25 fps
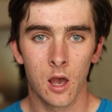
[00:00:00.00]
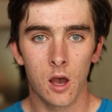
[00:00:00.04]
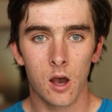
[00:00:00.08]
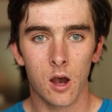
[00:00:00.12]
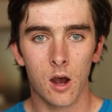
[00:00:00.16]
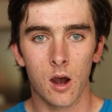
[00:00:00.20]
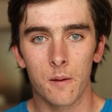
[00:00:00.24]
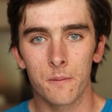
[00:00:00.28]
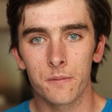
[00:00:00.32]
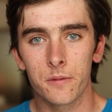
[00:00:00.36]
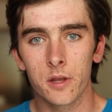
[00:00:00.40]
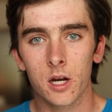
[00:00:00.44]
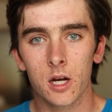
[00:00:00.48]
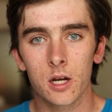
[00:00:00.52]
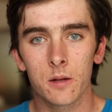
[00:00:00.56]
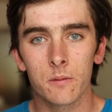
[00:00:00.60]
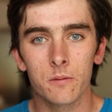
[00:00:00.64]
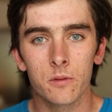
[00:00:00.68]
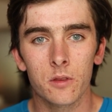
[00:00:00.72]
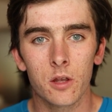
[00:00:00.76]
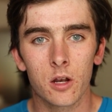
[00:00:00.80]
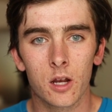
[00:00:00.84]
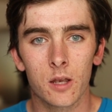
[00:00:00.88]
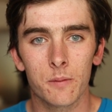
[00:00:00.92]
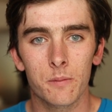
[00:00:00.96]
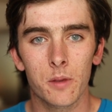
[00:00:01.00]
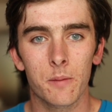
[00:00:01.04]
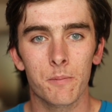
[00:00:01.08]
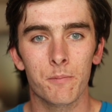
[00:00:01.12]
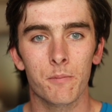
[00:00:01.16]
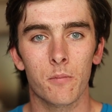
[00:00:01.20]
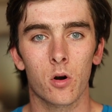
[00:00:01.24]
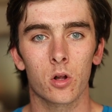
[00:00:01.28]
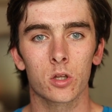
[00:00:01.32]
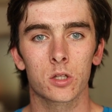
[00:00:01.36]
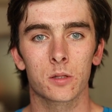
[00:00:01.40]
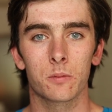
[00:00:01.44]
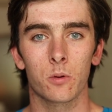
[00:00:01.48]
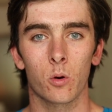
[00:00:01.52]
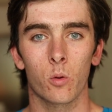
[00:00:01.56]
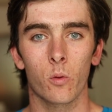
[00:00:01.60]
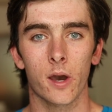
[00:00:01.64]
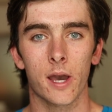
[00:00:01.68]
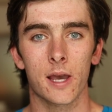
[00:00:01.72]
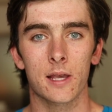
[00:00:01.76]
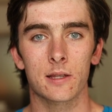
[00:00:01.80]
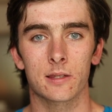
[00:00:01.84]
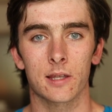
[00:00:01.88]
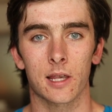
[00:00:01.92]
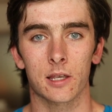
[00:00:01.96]
Um, there, gonna, there could be multiple
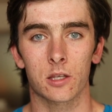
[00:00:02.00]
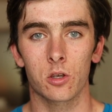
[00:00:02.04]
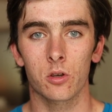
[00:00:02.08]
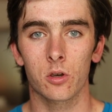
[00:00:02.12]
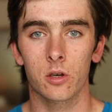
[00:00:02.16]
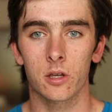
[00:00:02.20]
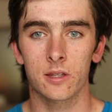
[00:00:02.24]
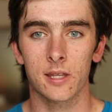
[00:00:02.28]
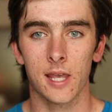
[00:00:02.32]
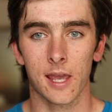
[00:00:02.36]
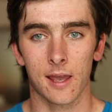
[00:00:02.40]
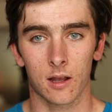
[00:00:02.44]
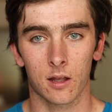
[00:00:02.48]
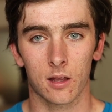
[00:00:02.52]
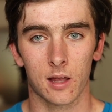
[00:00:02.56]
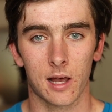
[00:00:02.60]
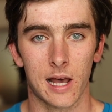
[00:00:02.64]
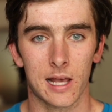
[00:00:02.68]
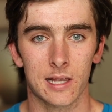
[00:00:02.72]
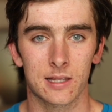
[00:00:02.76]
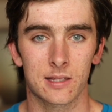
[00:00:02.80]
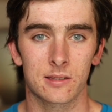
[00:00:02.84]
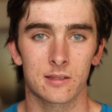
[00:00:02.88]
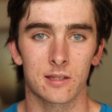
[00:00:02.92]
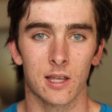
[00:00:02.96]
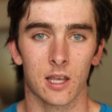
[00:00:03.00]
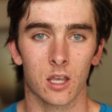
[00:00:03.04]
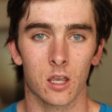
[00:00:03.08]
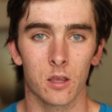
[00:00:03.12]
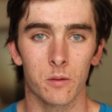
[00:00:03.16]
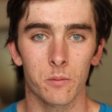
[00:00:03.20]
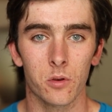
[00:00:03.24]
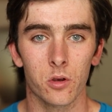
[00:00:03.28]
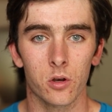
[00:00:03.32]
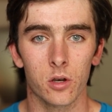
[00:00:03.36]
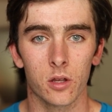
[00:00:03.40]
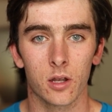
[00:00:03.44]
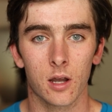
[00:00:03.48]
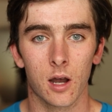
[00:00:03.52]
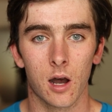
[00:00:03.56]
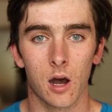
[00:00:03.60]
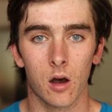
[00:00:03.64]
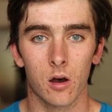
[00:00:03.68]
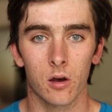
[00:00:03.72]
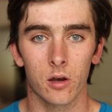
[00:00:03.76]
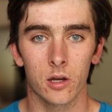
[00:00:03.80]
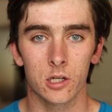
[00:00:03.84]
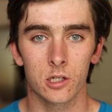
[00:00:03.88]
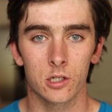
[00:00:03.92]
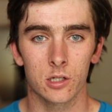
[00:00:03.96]
ways, like you could take classes at community
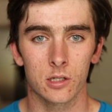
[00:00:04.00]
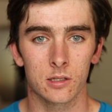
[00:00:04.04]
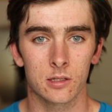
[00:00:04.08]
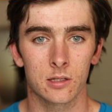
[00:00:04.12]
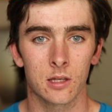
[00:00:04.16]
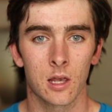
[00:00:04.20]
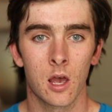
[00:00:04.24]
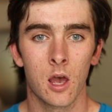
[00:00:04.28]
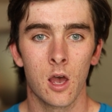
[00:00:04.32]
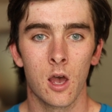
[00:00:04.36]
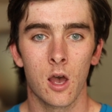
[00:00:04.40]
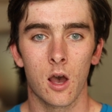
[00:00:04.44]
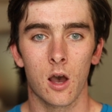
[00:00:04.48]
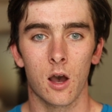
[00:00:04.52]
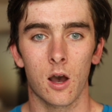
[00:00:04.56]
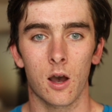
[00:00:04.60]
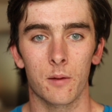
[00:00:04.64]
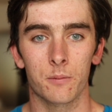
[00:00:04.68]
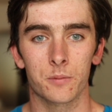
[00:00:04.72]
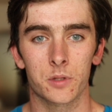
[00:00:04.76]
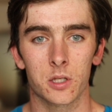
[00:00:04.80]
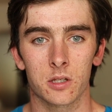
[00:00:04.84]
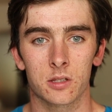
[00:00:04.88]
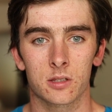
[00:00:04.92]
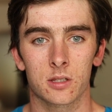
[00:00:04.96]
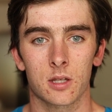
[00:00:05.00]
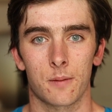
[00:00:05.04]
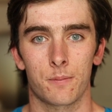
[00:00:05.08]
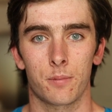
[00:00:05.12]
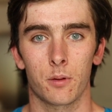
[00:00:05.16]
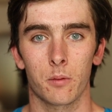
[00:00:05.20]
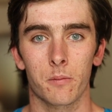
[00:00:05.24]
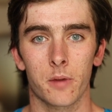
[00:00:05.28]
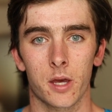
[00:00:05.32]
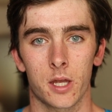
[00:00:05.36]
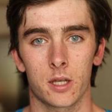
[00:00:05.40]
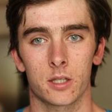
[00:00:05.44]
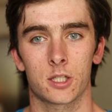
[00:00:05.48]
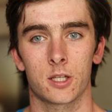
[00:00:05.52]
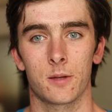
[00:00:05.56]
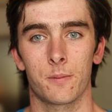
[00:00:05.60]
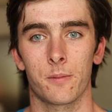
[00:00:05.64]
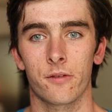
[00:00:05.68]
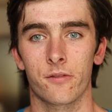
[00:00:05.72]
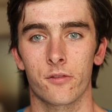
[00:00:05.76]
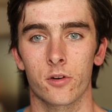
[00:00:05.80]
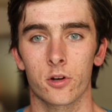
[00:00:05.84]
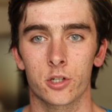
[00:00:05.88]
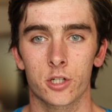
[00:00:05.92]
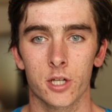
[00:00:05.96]
colleges um, to supplement some
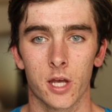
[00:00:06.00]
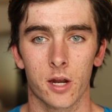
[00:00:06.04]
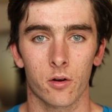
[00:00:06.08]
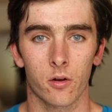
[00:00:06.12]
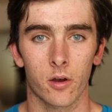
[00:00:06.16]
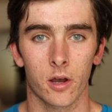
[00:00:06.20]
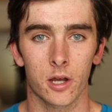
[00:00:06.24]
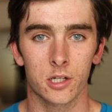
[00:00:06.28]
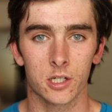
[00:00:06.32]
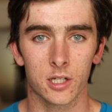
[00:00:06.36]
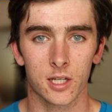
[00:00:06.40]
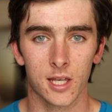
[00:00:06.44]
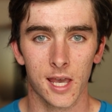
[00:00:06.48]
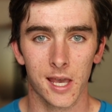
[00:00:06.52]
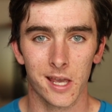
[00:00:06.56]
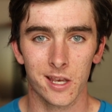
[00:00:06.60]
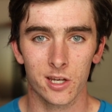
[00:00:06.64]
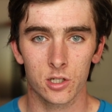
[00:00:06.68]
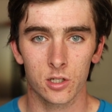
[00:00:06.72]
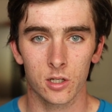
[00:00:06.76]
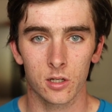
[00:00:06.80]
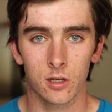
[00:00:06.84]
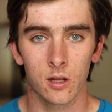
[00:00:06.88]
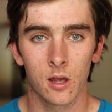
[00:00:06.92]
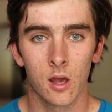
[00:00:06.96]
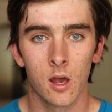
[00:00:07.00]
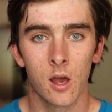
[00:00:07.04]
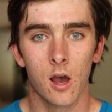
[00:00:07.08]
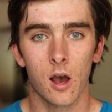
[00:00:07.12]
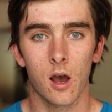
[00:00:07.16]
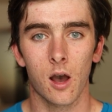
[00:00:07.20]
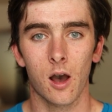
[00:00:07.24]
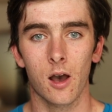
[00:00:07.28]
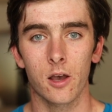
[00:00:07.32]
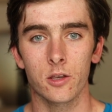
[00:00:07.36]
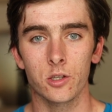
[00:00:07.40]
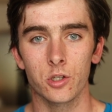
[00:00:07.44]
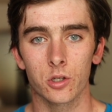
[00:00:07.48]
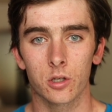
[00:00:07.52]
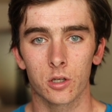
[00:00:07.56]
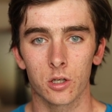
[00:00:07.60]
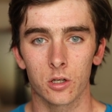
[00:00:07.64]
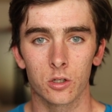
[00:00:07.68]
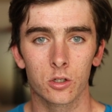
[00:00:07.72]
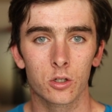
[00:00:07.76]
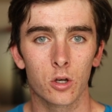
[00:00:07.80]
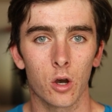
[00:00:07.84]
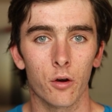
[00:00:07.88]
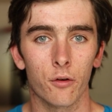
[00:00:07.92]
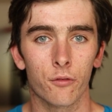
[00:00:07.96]
of your general education. Uh, you
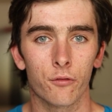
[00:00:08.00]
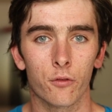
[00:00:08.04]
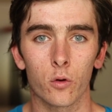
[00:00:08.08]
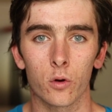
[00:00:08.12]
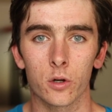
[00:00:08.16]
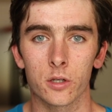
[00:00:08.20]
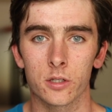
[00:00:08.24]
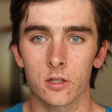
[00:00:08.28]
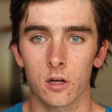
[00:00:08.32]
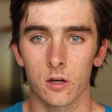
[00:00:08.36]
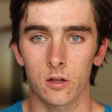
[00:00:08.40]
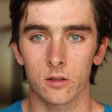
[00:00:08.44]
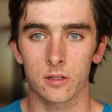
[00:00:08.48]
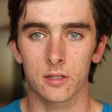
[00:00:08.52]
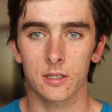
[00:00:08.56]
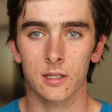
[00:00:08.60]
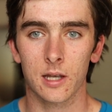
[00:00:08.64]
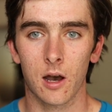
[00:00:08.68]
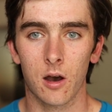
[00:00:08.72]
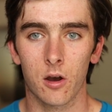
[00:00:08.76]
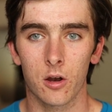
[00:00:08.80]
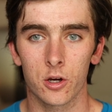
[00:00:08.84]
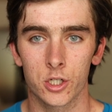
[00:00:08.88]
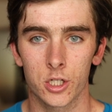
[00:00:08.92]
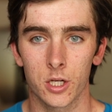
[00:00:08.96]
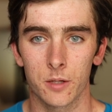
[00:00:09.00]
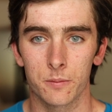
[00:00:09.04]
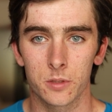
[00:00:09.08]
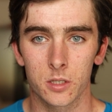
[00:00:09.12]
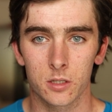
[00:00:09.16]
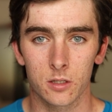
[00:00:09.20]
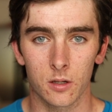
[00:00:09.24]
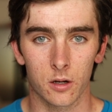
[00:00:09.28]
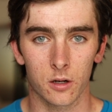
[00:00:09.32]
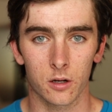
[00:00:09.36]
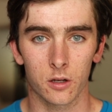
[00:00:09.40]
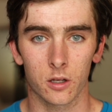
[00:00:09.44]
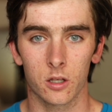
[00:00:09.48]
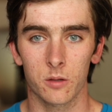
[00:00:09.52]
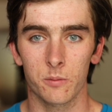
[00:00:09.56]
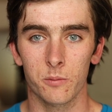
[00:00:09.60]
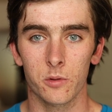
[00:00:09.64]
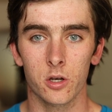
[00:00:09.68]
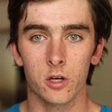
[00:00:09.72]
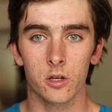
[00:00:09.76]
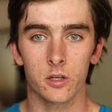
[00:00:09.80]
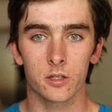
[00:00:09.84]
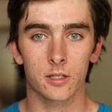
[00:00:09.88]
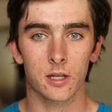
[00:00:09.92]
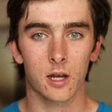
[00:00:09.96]
could go for certain scholarships, certain
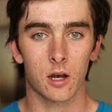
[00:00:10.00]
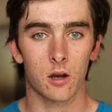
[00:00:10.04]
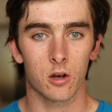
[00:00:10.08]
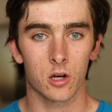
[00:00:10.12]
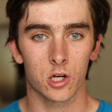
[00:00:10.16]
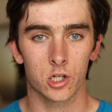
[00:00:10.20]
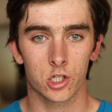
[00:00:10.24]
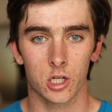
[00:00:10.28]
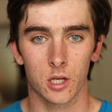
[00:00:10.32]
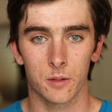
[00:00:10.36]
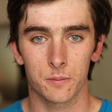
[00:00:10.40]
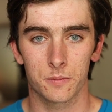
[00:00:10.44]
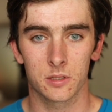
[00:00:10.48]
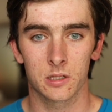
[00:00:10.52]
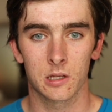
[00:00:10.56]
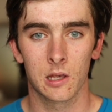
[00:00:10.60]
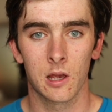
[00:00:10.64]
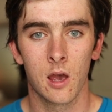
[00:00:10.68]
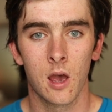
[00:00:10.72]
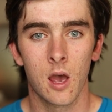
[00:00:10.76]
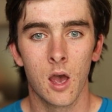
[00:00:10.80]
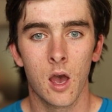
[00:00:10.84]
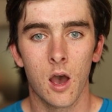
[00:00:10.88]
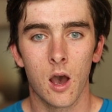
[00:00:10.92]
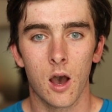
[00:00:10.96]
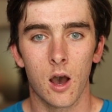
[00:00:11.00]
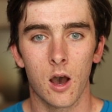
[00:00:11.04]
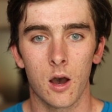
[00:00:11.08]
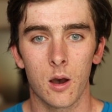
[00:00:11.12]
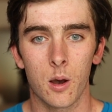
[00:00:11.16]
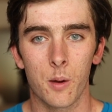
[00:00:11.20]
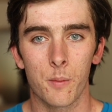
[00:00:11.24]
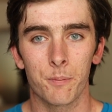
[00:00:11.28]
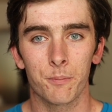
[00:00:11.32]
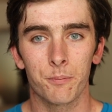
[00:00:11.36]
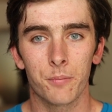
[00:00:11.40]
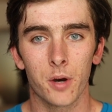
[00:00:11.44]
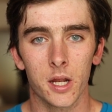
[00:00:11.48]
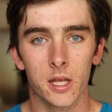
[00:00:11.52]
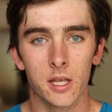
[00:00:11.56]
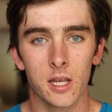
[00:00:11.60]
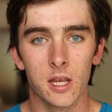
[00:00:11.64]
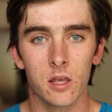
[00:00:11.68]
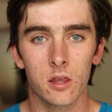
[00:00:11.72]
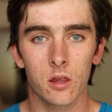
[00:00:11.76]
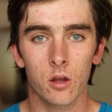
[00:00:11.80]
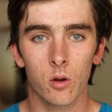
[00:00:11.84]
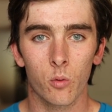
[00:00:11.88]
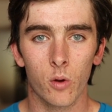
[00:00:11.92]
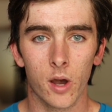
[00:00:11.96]
community scholarships. Um, but
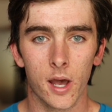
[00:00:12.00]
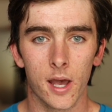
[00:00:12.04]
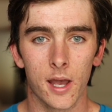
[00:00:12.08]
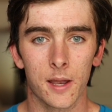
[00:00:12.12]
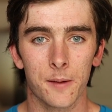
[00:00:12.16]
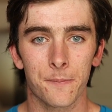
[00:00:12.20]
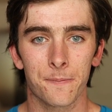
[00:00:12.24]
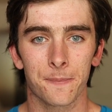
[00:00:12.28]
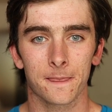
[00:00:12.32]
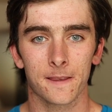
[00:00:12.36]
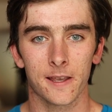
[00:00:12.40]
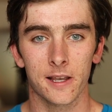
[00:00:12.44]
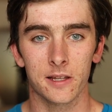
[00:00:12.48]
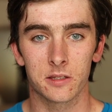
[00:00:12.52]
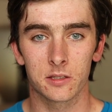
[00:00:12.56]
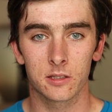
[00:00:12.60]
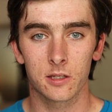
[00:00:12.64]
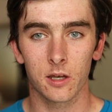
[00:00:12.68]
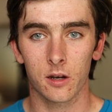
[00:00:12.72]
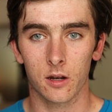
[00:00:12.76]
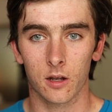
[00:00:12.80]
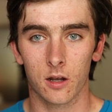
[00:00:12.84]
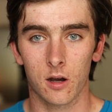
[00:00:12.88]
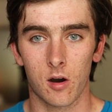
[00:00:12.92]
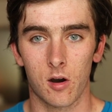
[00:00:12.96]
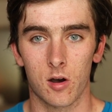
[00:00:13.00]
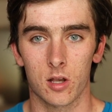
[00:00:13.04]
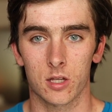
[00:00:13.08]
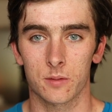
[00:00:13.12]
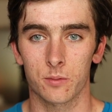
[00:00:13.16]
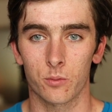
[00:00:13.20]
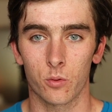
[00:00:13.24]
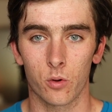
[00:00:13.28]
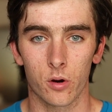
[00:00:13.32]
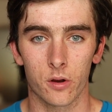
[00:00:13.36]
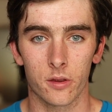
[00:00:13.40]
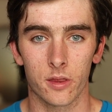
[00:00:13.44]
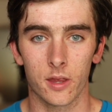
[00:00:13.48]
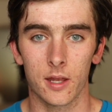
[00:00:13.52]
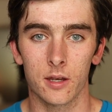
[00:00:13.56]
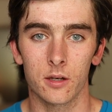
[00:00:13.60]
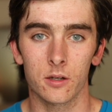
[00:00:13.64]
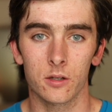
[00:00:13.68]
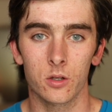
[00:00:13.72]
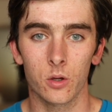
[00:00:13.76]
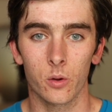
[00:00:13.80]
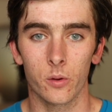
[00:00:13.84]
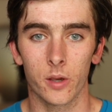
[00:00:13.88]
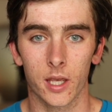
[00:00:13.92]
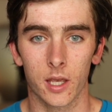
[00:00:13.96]
either way, it's going to cost more than
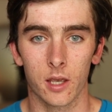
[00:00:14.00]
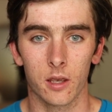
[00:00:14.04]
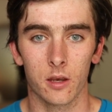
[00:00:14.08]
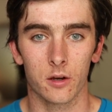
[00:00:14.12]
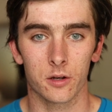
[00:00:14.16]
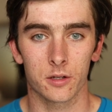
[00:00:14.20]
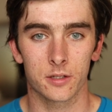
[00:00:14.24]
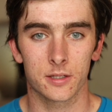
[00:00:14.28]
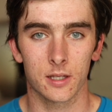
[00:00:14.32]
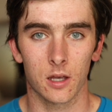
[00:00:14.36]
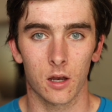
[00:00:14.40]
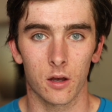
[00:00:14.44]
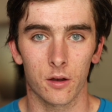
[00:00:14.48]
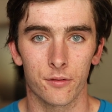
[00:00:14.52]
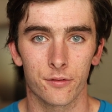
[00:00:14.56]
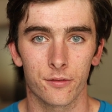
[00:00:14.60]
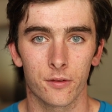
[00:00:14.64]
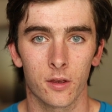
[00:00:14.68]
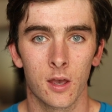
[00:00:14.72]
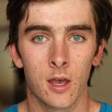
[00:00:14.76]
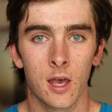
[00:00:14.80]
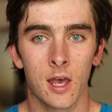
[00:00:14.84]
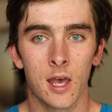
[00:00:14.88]
doing it yourself.